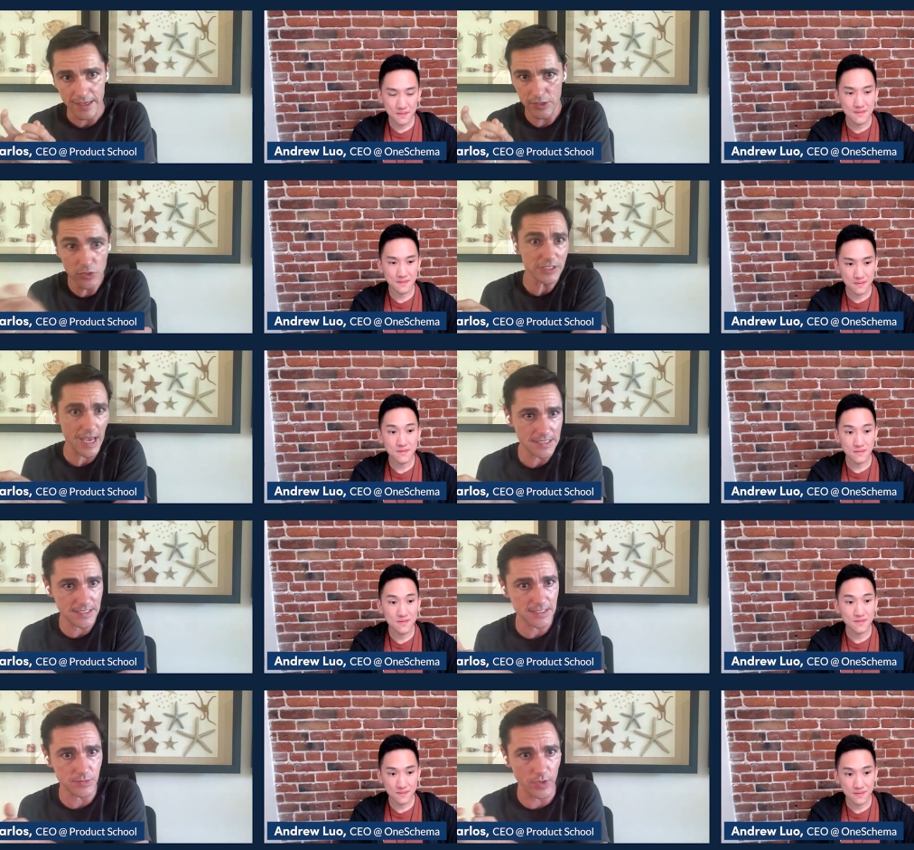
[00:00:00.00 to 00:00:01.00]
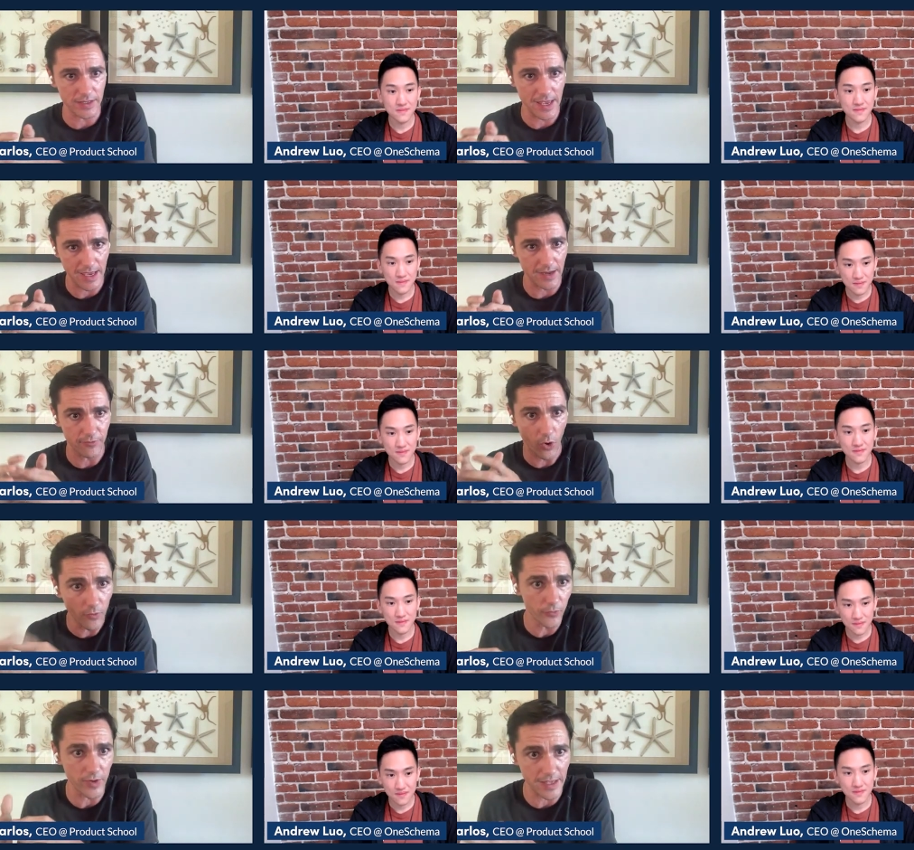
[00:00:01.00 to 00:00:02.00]
Speaker 1: use cases where they can
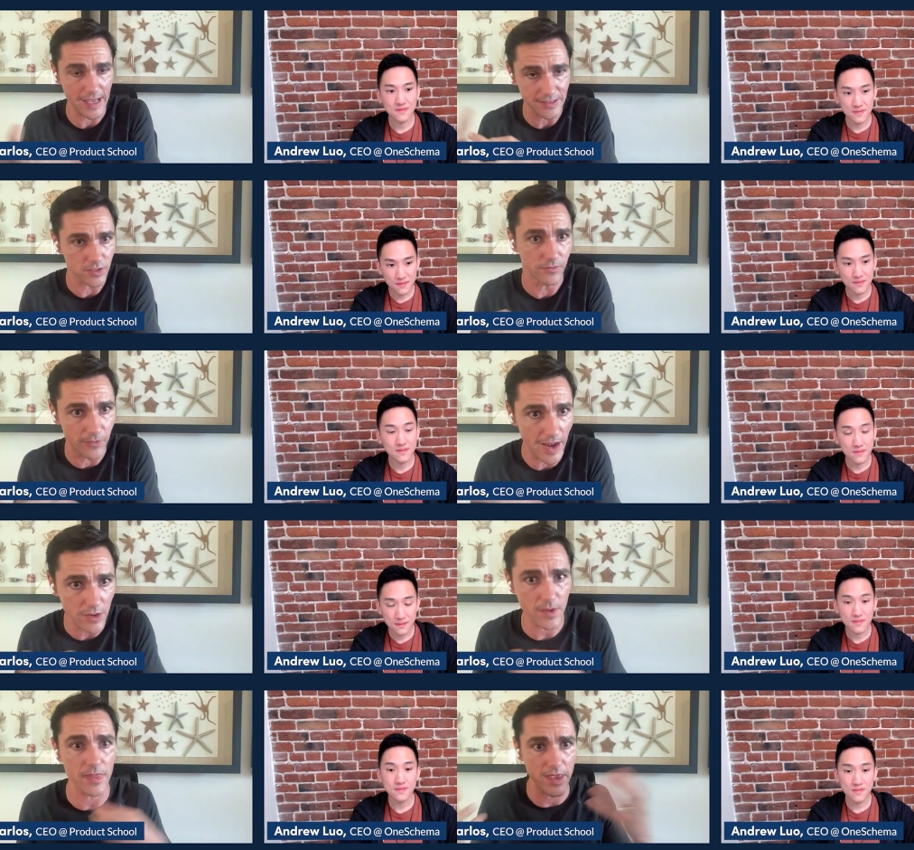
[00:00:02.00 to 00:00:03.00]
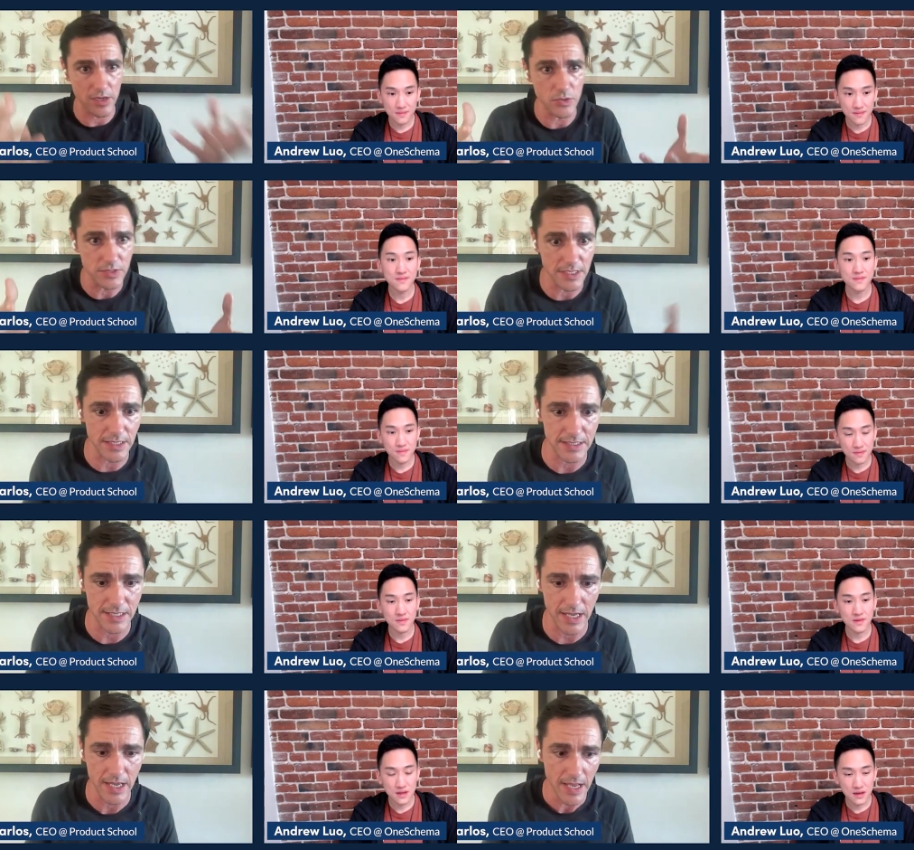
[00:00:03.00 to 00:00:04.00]
hopefully get some value and then use it as
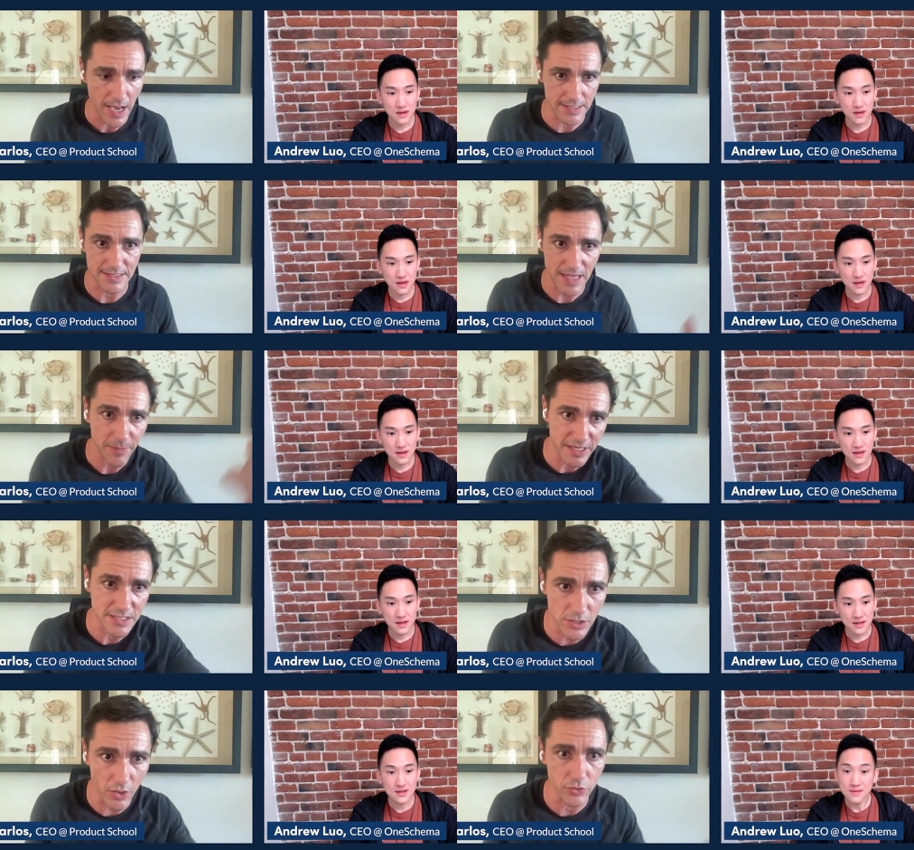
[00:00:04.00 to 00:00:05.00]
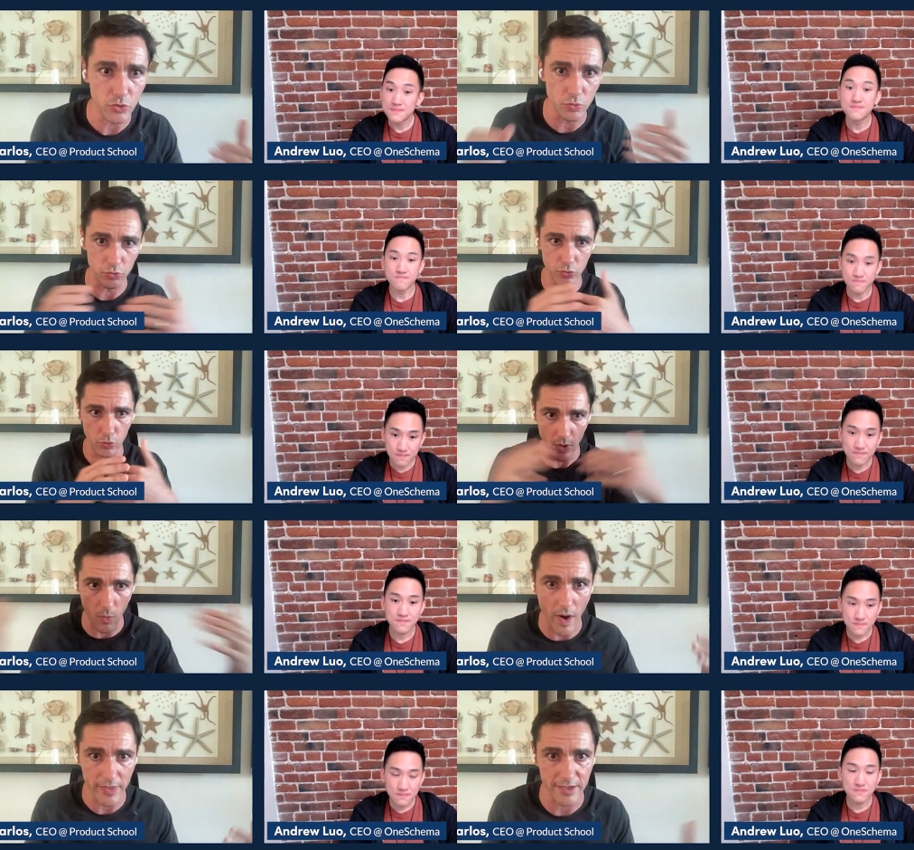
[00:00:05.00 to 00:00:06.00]
a, a stepping stone to,
Speaker 2: to do
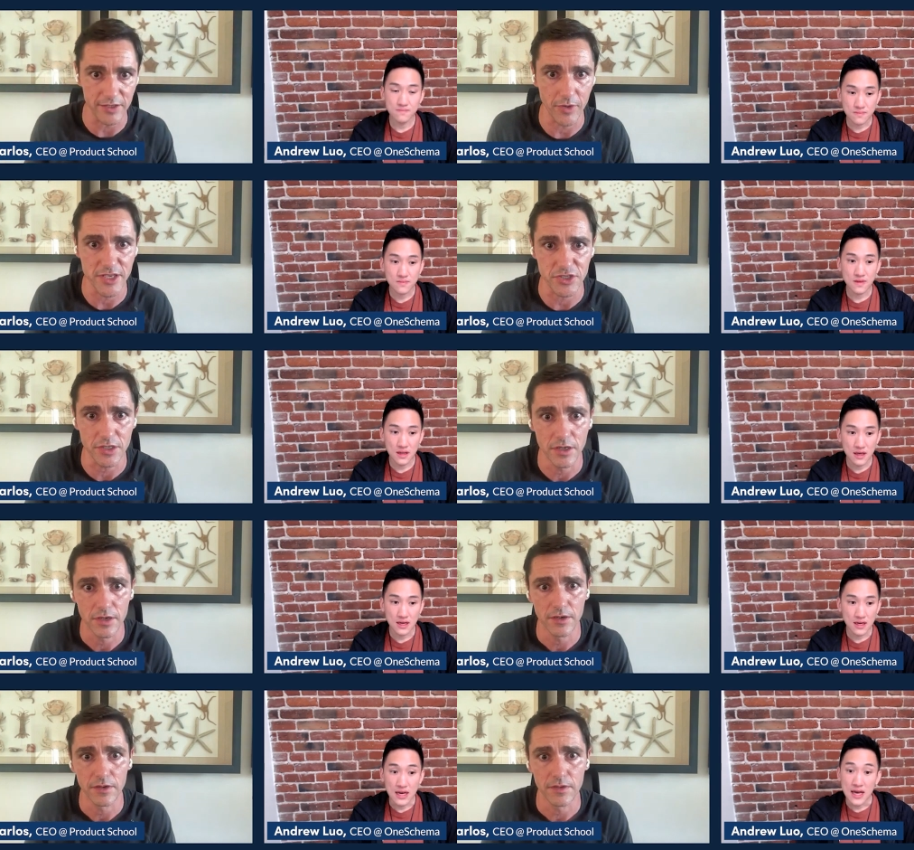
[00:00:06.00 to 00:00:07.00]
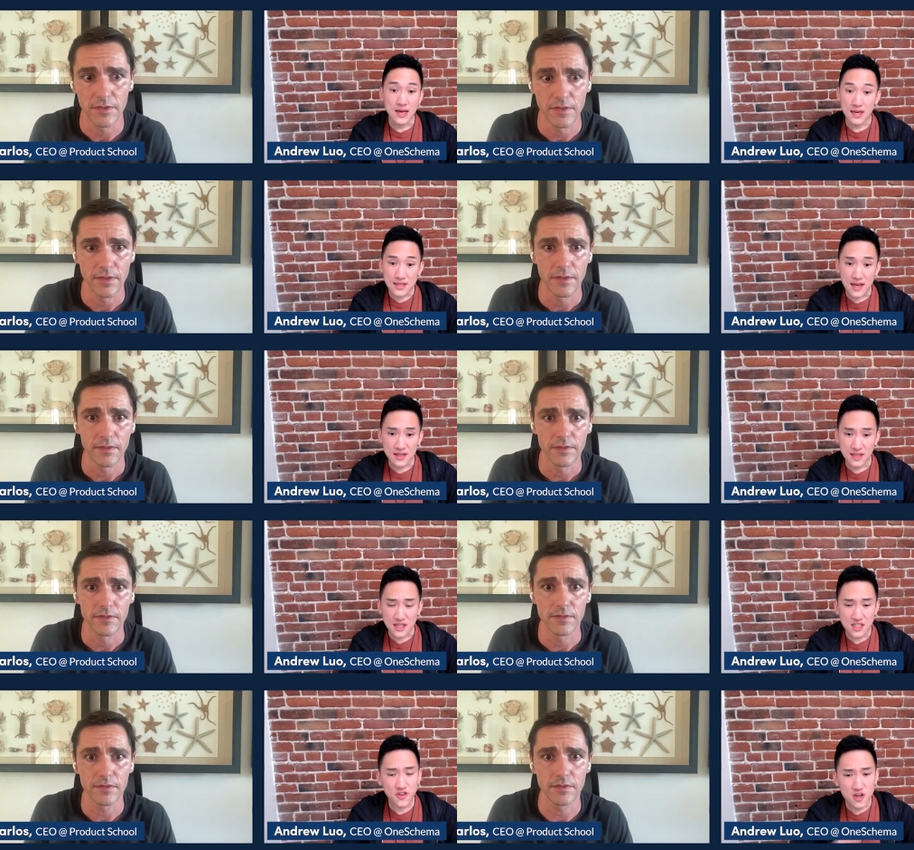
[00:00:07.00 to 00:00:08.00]
a wider integration. Exactly.
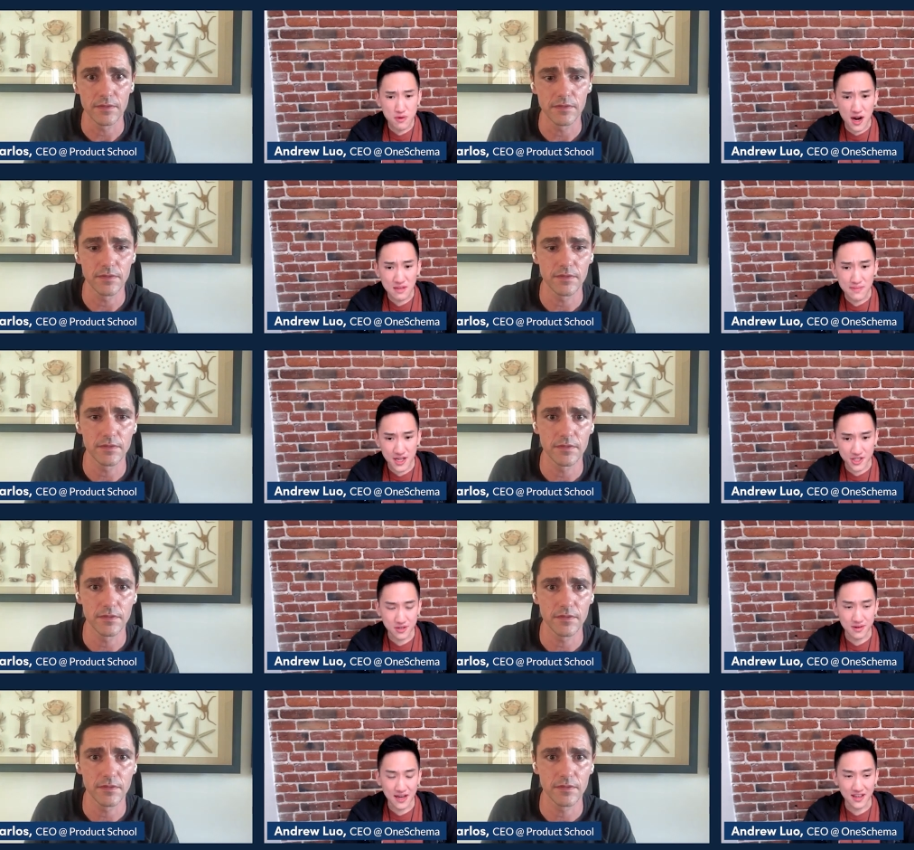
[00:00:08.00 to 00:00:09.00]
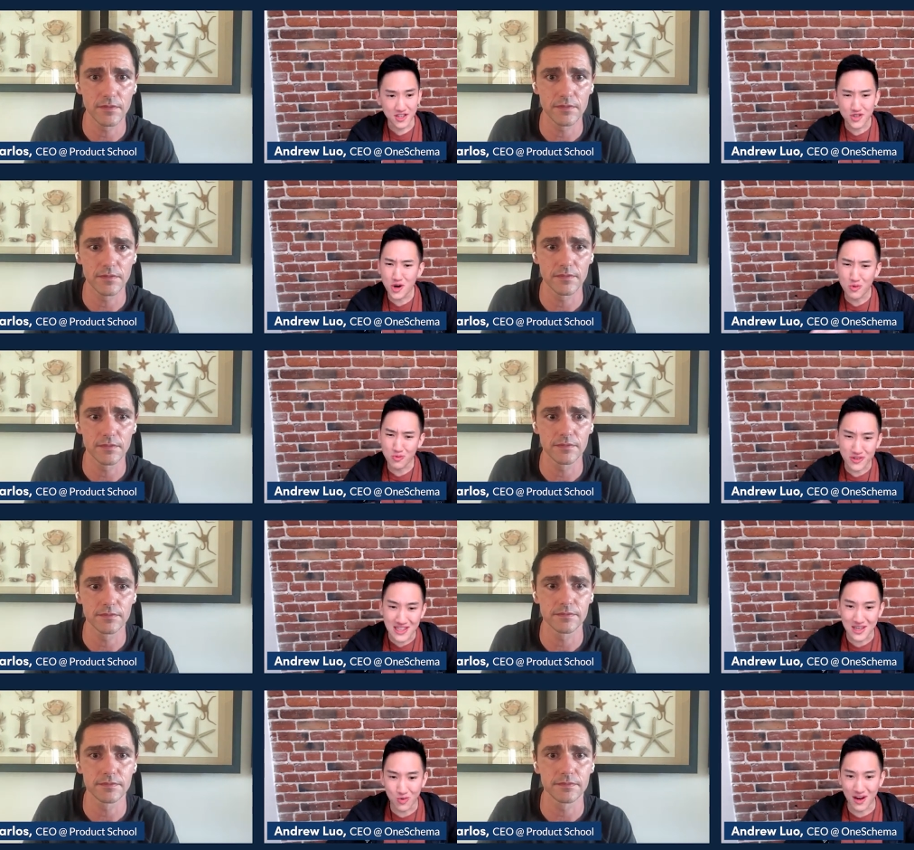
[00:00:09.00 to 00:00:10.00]
Because if you're a product manager, right, you don't
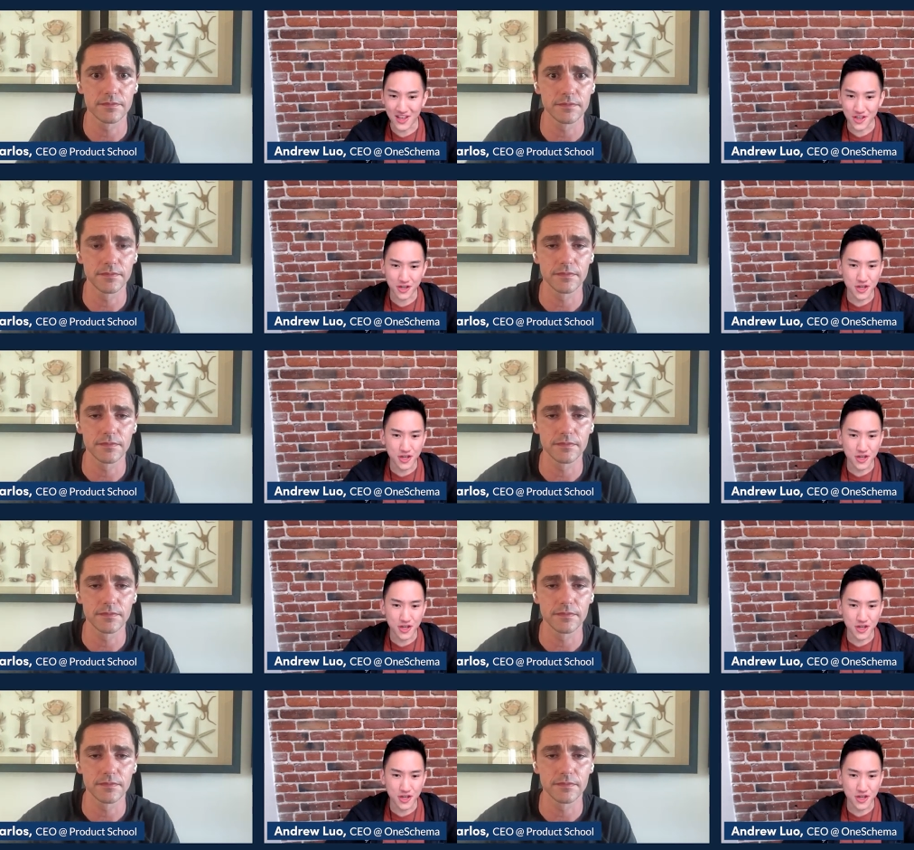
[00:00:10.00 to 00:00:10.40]
really want your